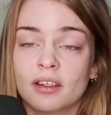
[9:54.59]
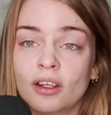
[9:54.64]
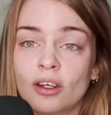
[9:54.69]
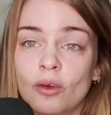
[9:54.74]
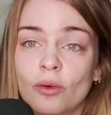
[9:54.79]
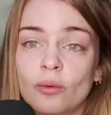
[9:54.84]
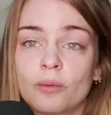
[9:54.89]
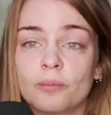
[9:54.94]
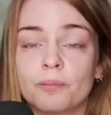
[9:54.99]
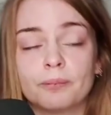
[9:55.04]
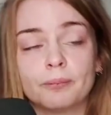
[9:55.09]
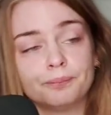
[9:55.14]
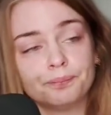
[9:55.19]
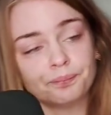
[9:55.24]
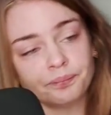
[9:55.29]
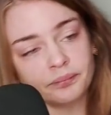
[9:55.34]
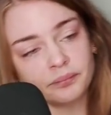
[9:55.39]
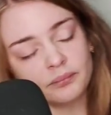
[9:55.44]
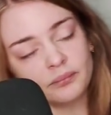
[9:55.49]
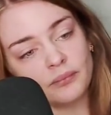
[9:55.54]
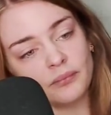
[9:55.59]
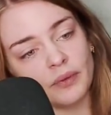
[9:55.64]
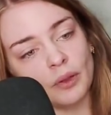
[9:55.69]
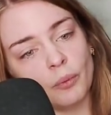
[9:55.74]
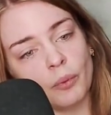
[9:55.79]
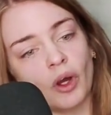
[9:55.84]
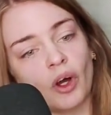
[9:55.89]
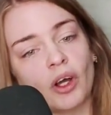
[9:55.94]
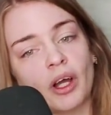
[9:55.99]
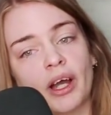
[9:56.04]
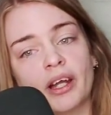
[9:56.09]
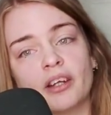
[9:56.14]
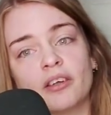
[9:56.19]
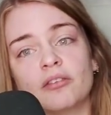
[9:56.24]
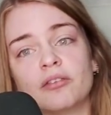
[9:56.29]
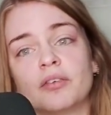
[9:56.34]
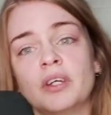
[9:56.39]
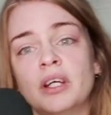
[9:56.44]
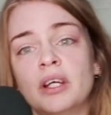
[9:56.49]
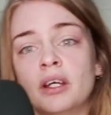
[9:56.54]
we all kind
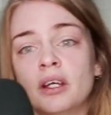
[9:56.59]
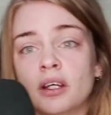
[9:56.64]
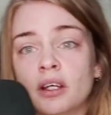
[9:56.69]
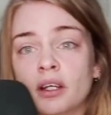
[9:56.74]
of,